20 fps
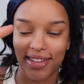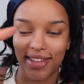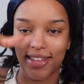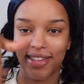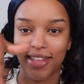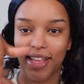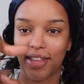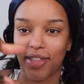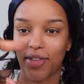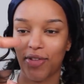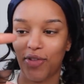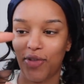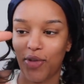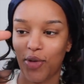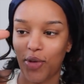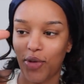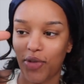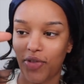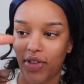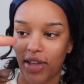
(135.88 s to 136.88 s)
like the
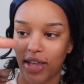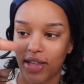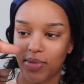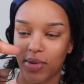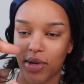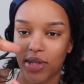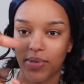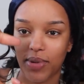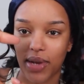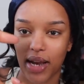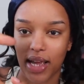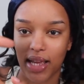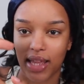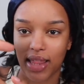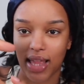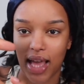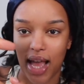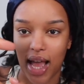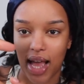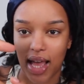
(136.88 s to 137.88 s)
feet is supposed to be like
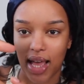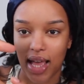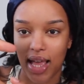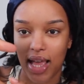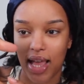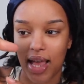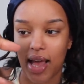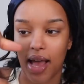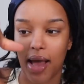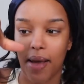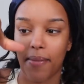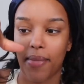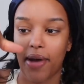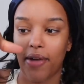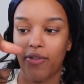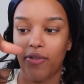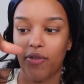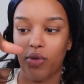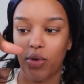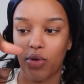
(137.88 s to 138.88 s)
that and my
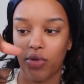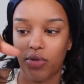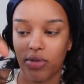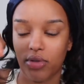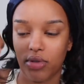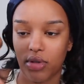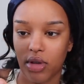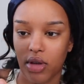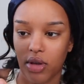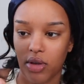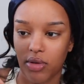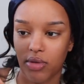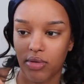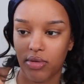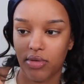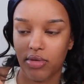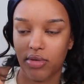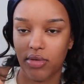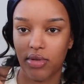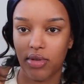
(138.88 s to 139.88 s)
fourth no
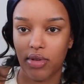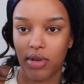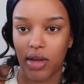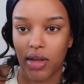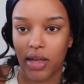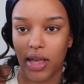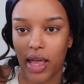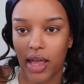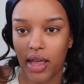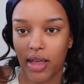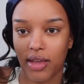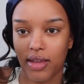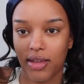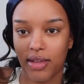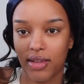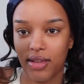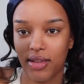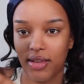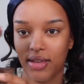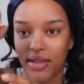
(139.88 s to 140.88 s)
Okay,
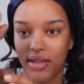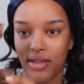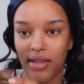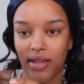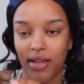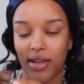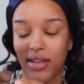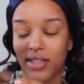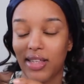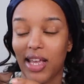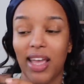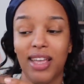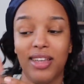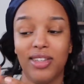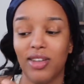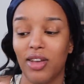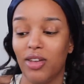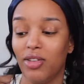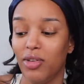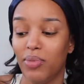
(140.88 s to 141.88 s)
because I didn't
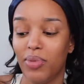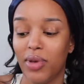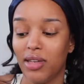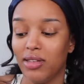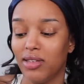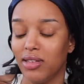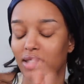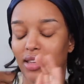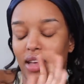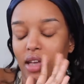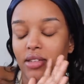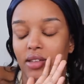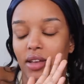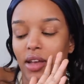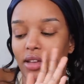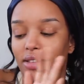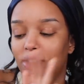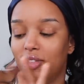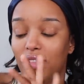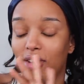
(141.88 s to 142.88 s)
show any pictures because
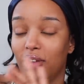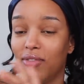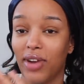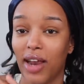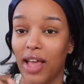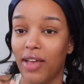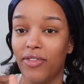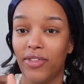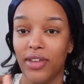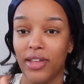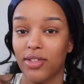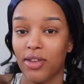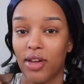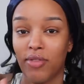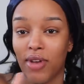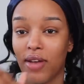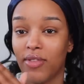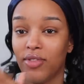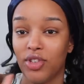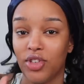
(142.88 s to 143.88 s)
I just don't even like feet, so I'd
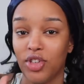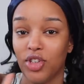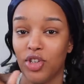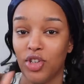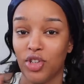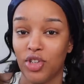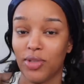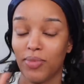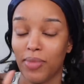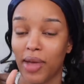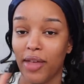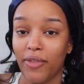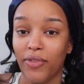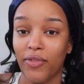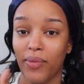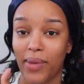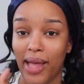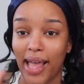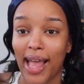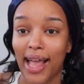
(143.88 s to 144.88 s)
rather just use my,
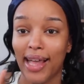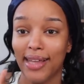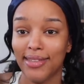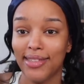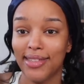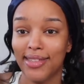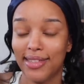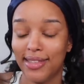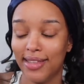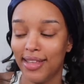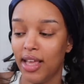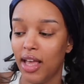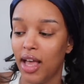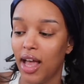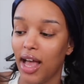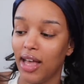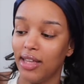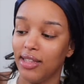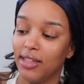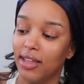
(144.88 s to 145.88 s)
my hands
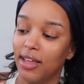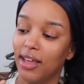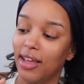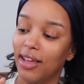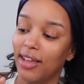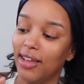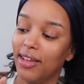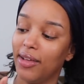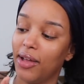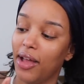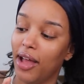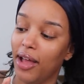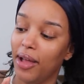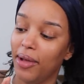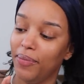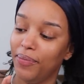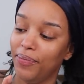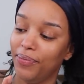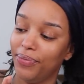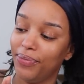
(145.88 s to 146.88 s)
as a,
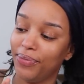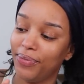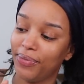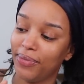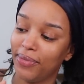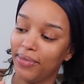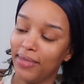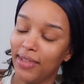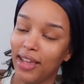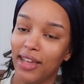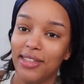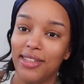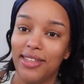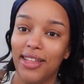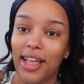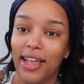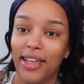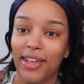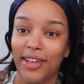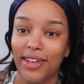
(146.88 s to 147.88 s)
um,
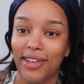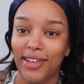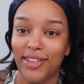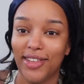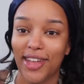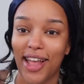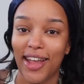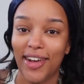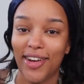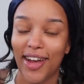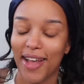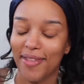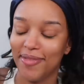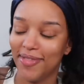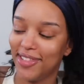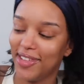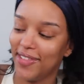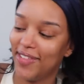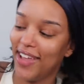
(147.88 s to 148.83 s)
like a diagram. So